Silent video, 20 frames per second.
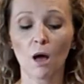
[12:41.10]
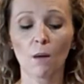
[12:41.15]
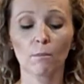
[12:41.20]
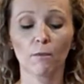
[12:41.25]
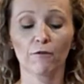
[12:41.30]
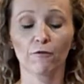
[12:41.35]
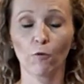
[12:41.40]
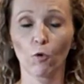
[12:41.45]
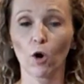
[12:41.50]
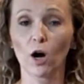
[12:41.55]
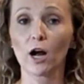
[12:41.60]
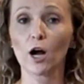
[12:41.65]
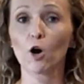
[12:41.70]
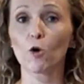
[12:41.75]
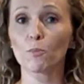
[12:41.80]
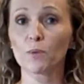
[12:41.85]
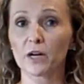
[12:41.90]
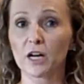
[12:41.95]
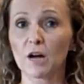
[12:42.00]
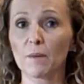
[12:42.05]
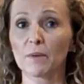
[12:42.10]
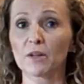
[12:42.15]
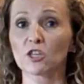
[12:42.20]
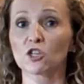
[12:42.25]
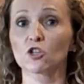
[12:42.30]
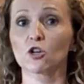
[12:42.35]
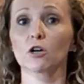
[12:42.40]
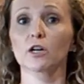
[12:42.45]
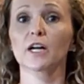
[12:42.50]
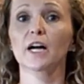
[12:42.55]
before I open it up and
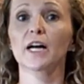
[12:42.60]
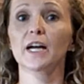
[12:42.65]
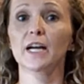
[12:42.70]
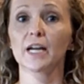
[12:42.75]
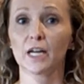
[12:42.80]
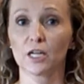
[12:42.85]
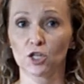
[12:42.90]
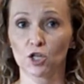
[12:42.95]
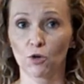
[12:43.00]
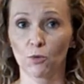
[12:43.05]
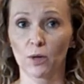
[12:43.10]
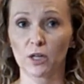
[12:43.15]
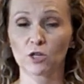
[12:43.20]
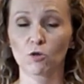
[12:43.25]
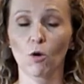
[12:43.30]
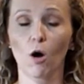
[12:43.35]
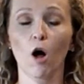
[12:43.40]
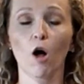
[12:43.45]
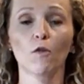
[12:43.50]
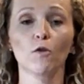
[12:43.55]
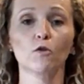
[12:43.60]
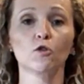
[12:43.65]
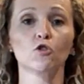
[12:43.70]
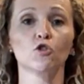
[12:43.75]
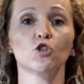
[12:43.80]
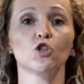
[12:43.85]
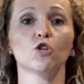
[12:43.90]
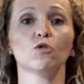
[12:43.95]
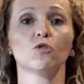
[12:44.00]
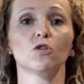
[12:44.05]
start cutting into it. So all those
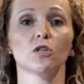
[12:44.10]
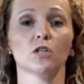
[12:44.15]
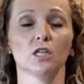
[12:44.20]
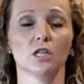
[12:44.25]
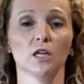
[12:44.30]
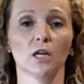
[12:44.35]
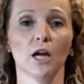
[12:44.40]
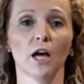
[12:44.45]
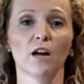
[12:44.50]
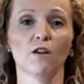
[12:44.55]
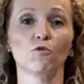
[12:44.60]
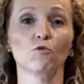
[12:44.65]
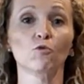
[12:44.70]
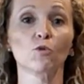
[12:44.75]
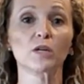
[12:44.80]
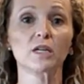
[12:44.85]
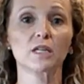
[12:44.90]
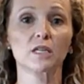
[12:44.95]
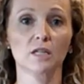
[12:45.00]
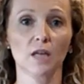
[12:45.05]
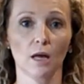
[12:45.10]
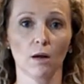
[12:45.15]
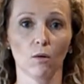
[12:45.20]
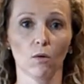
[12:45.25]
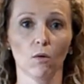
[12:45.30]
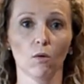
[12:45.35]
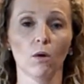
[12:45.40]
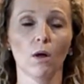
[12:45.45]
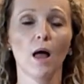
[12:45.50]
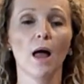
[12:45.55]
juices can kind of
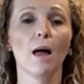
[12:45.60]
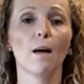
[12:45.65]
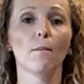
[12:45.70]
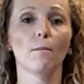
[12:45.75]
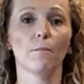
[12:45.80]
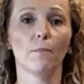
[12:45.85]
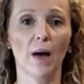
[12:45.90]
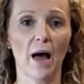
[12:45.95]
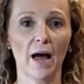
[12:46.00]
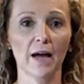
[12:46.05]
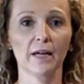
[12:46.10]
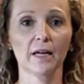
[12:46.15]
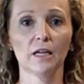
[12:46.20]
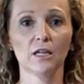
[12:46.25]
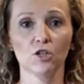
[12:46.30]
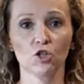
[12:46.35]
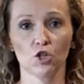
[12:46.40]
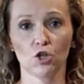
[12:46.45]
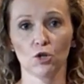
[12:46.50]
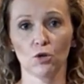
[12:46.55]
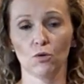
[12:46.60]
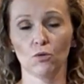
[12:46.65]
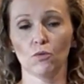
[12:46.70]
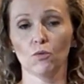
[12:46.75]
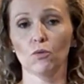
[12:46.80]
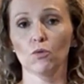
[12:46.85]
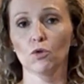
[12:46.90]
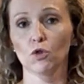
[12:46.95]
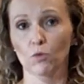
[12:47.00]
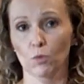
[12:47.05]
resettle back into
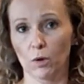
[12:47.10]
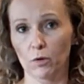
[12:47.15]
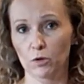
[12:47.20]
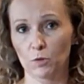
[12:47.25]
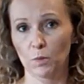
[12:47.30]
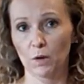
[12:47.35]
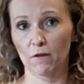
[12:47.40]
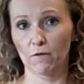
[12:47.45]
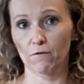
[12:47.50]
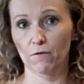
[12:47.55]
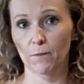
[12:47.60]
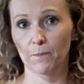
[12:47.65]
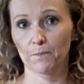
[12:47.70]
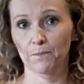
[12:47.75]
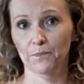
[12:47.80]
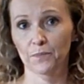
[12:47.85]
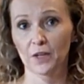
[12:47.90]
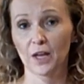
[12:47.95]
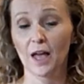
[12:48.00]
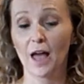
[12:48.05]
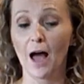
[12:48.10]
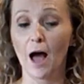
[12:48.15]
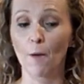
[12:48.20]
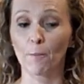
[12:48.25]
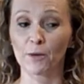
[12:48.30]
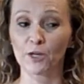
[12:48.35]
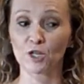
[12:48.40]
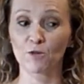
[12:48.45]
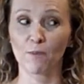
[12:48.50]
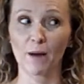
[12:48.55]
the roast beef. I'll
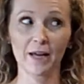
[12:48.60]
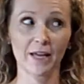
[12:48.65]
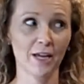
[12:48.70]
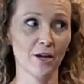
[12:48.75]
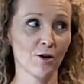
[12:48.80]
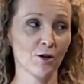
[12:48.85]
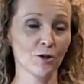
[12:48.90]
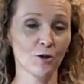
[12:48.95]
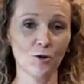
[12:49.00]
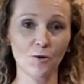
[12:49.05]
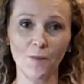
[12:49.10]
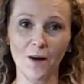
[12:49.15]
meet you back here in a little